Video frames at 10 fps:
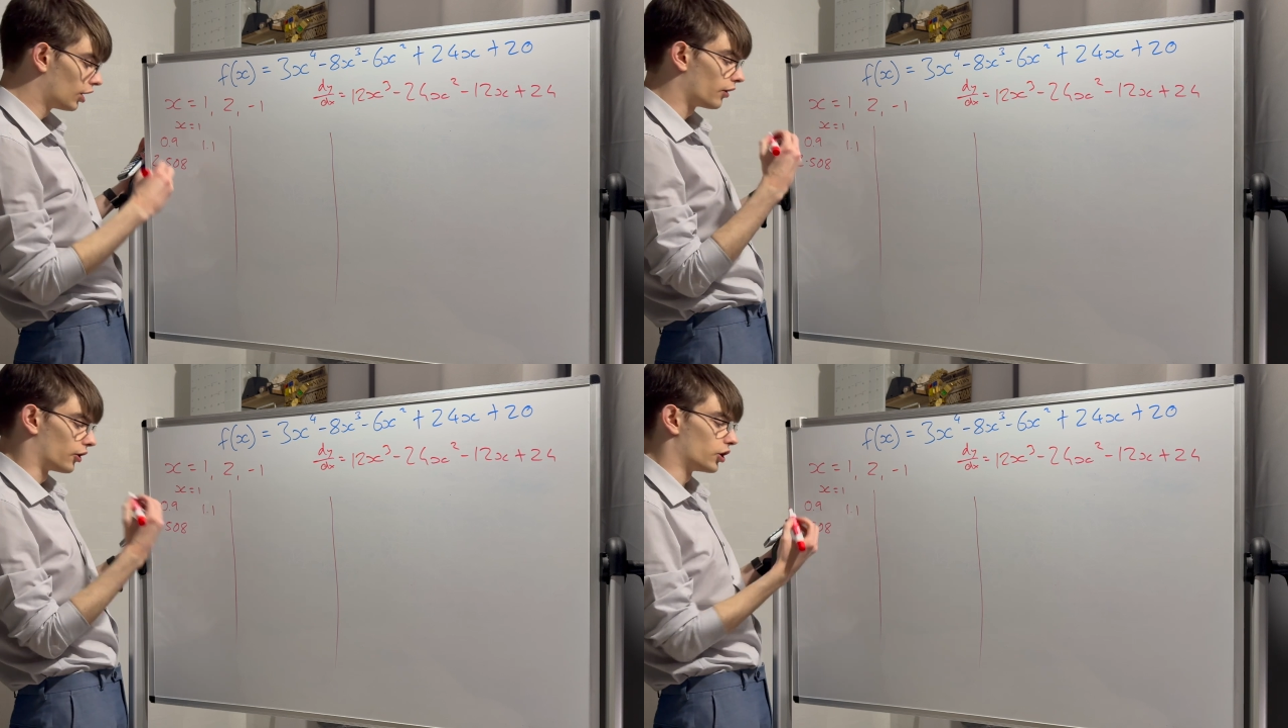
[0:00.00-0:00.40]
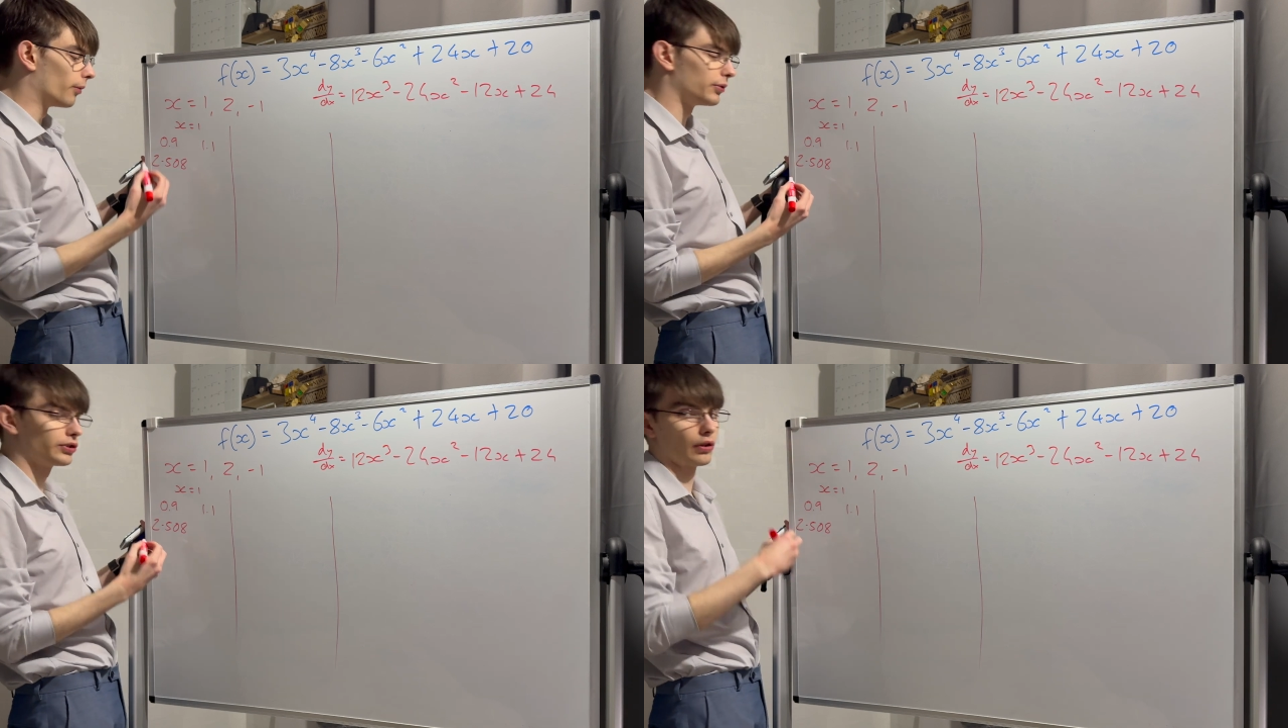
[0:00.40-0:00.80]
The
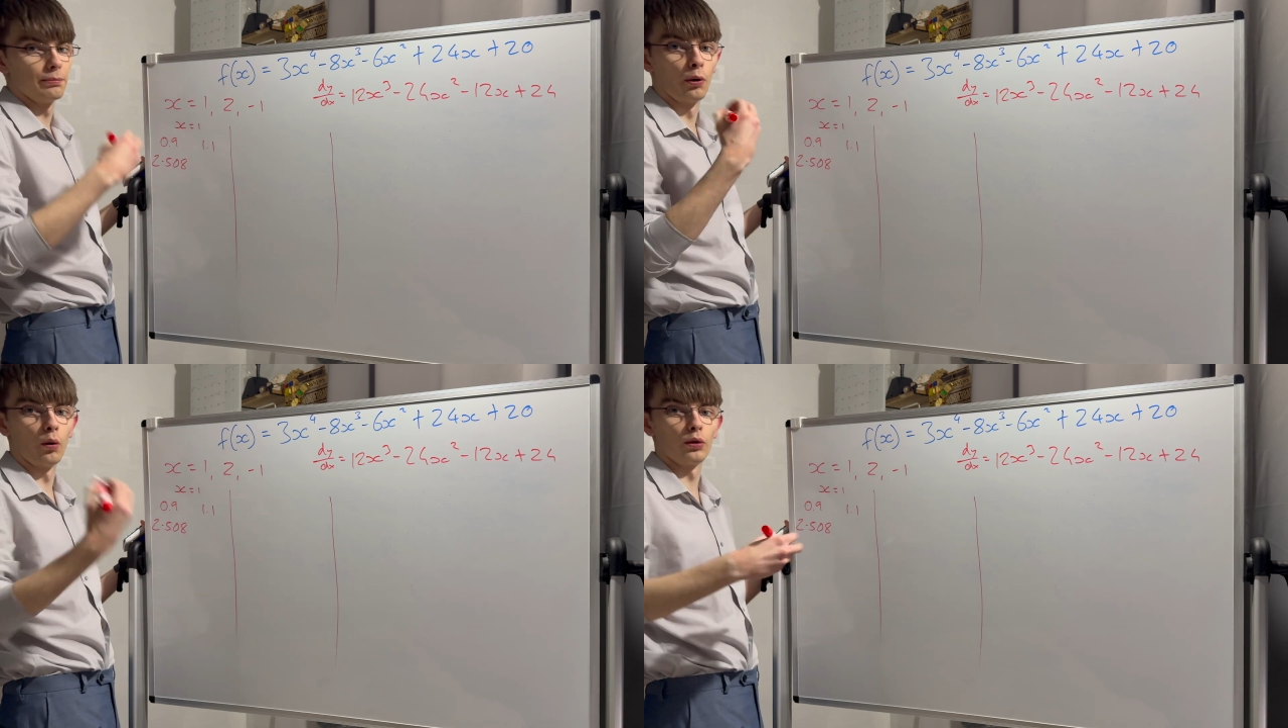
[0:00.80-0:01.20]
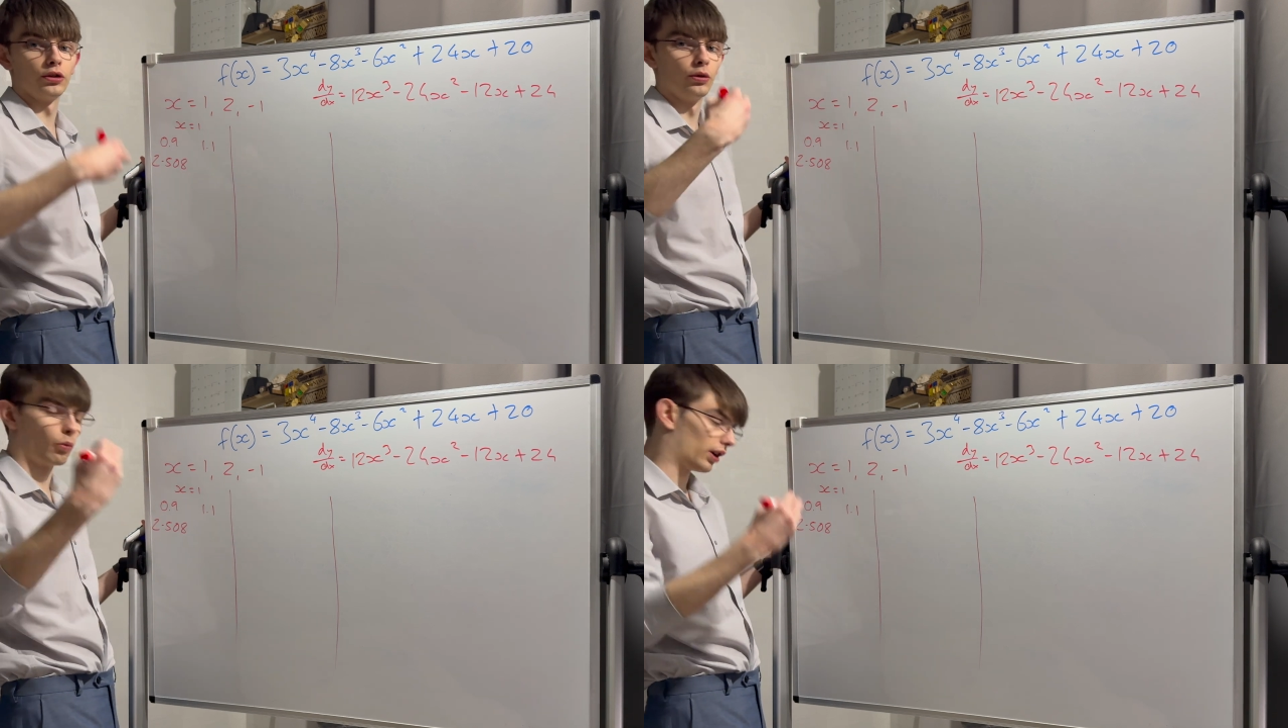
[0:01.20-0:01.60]
number's not
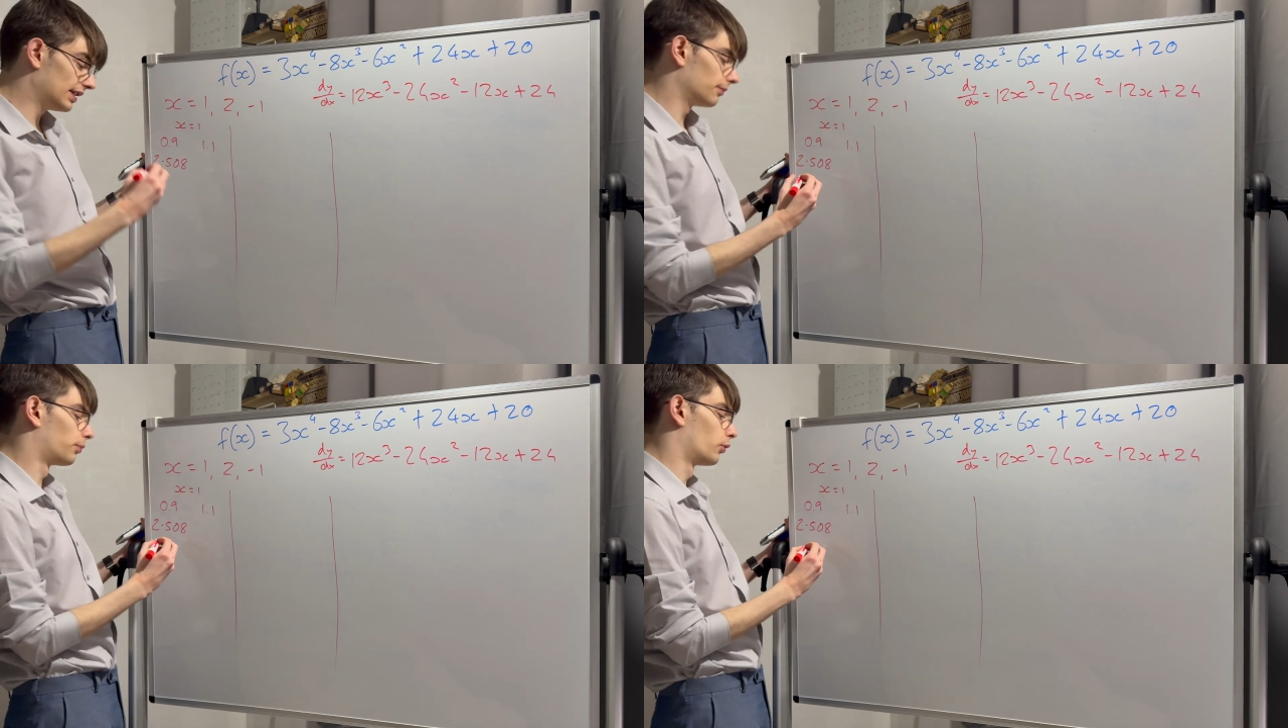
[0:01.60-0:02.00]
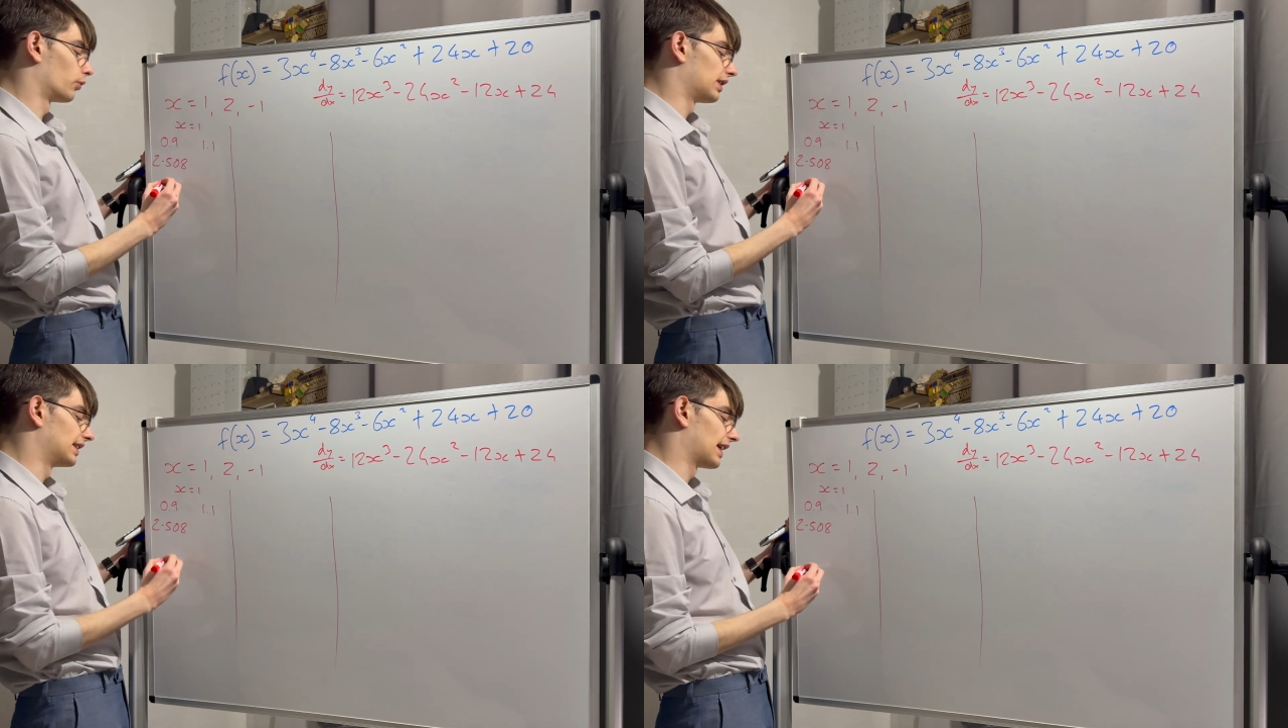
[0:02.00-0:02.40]
important. What is
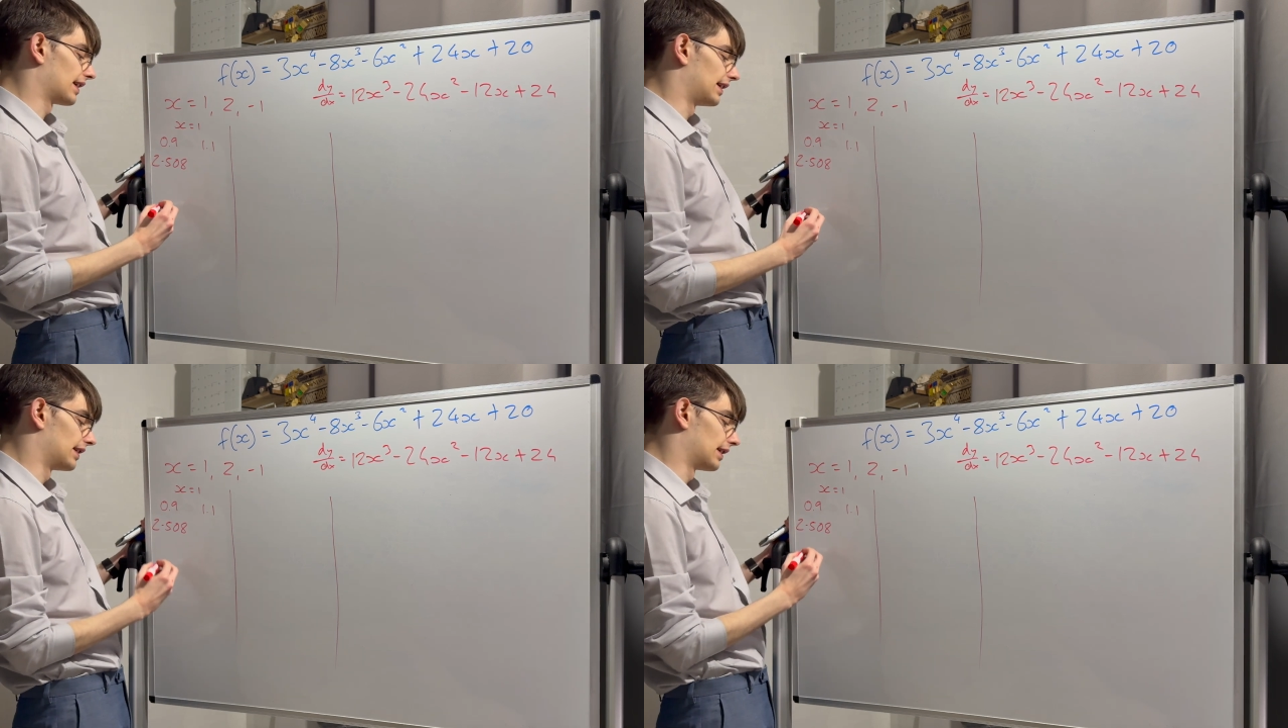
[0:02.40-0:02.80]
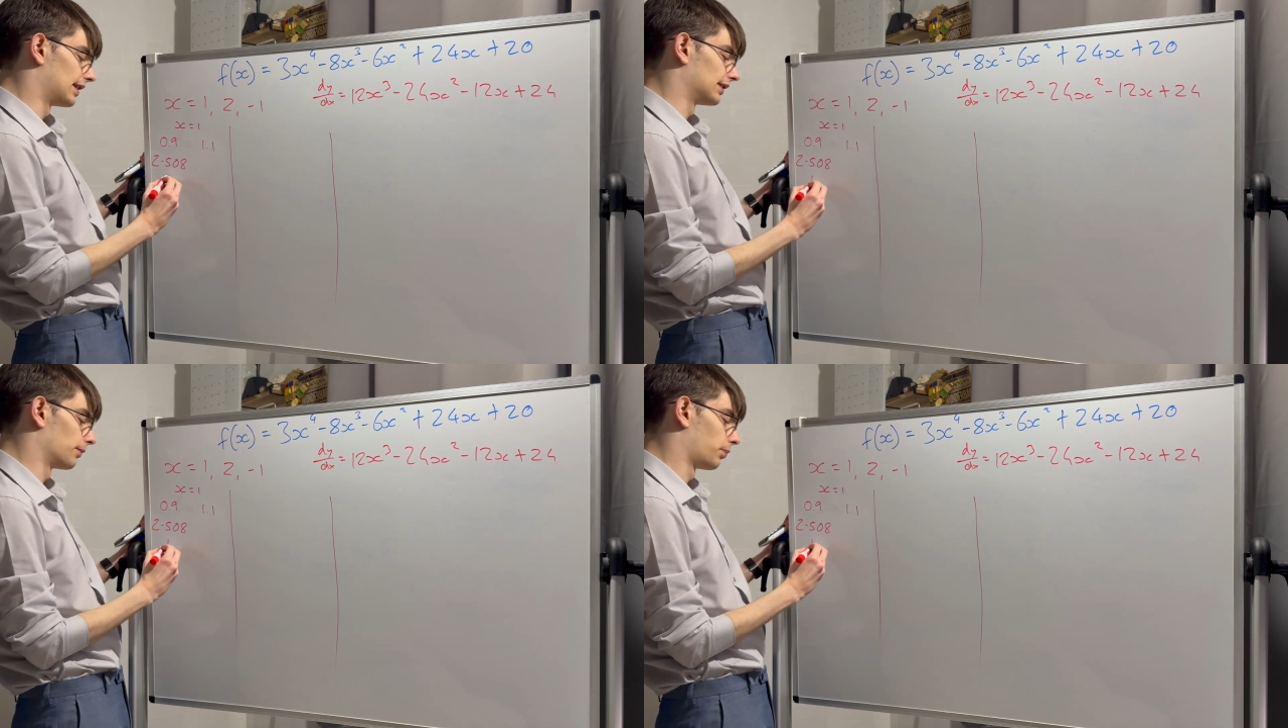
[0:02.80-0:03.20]
important is that it
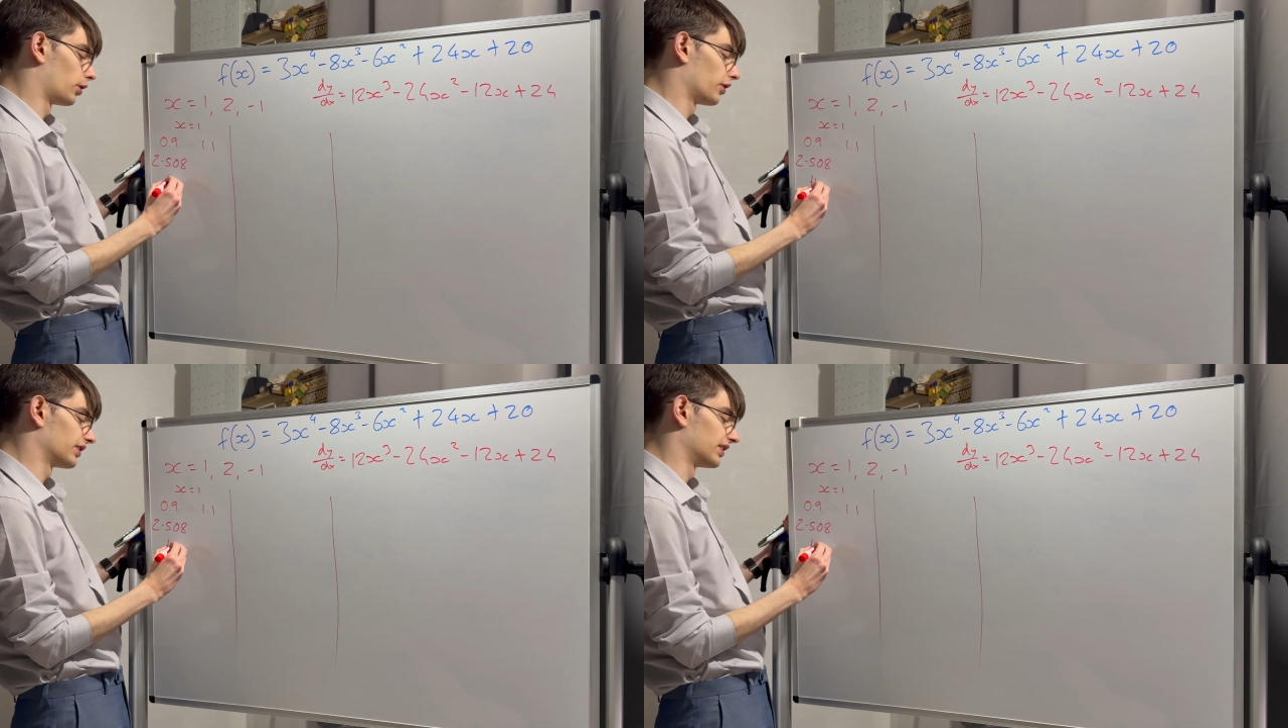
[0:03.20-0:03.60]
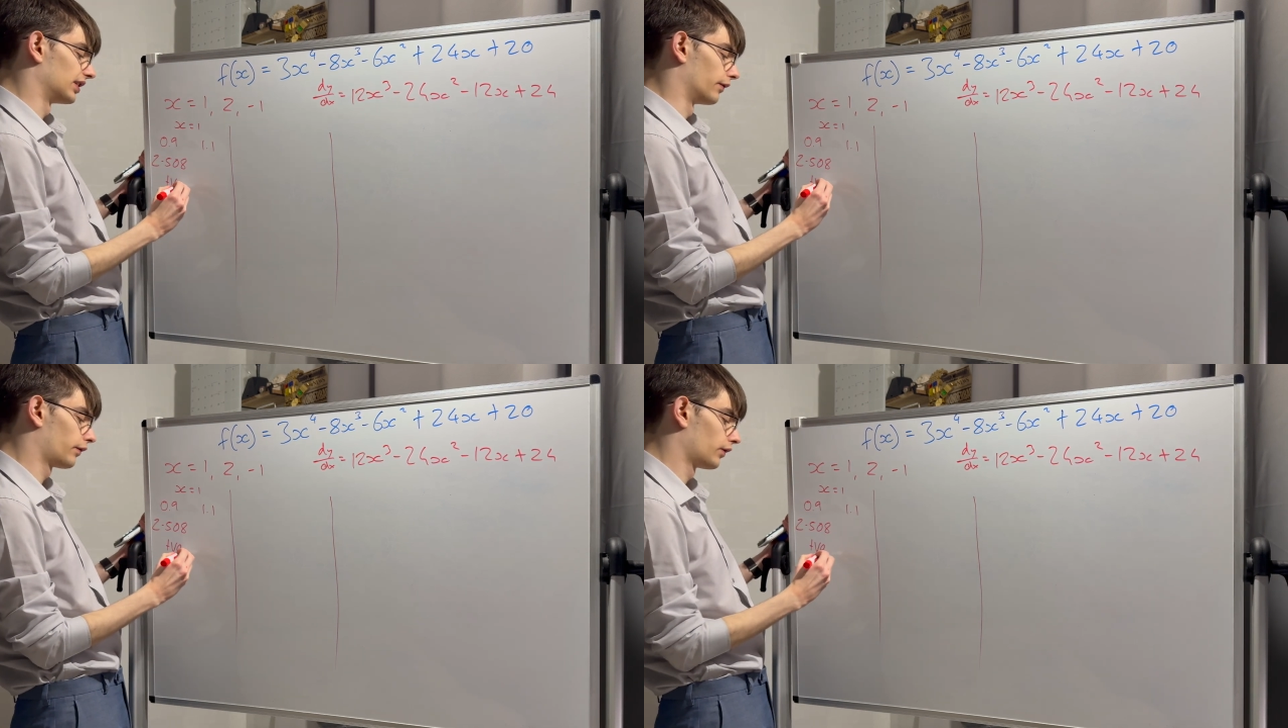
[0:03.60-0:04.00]
is
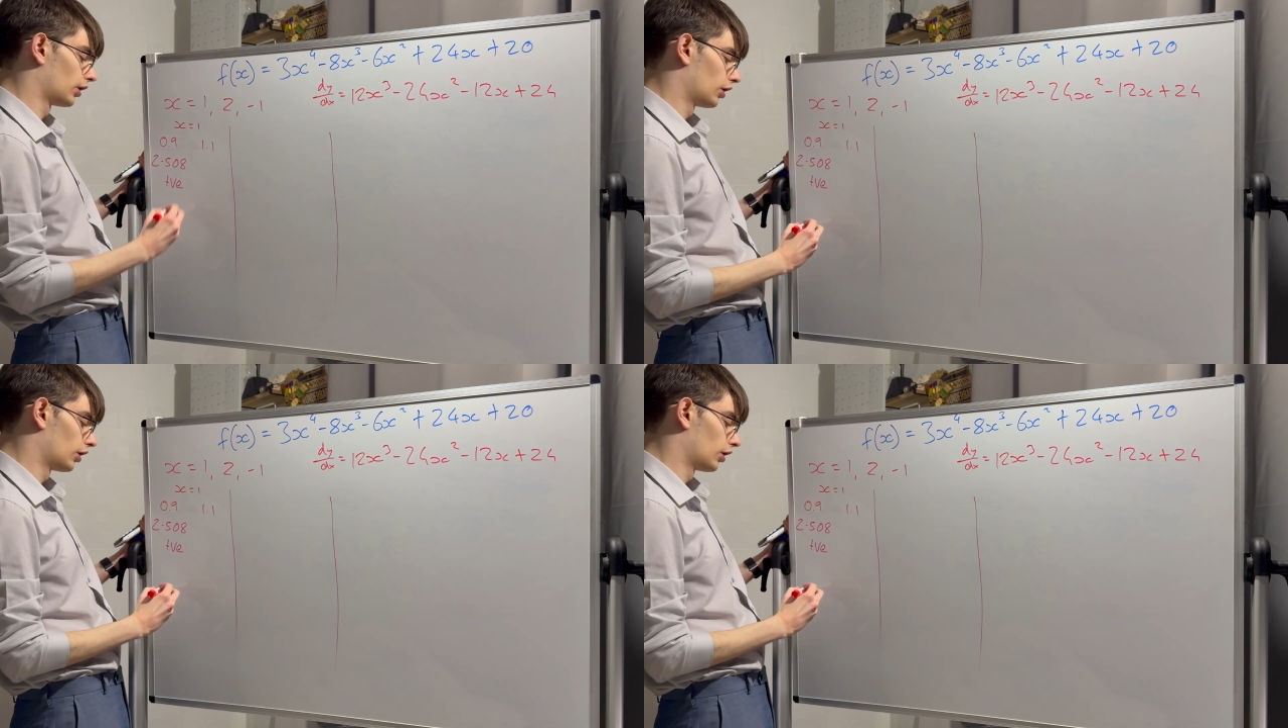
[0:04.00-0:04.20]
positive.